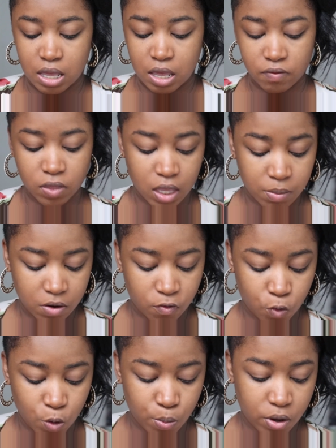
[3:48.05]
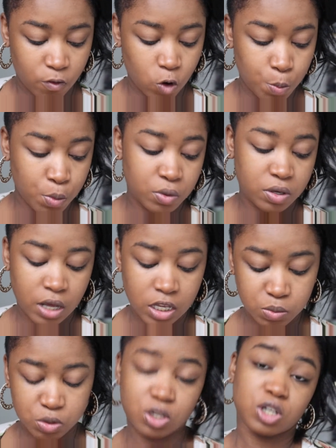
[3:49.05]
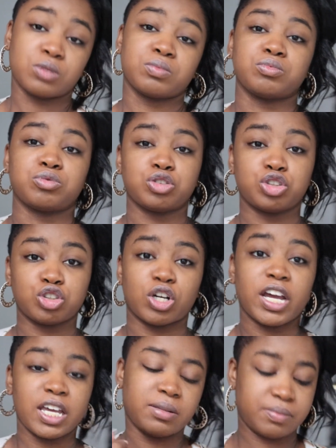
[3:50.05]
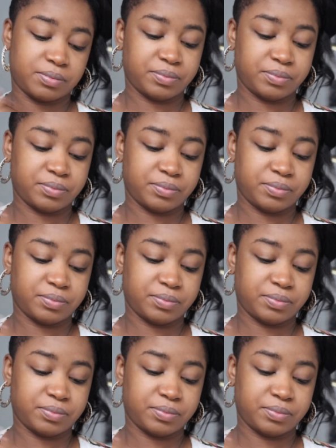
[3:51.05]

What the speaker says: I feel like I'm in a 4.4 mood today, so I'm just gonna try it.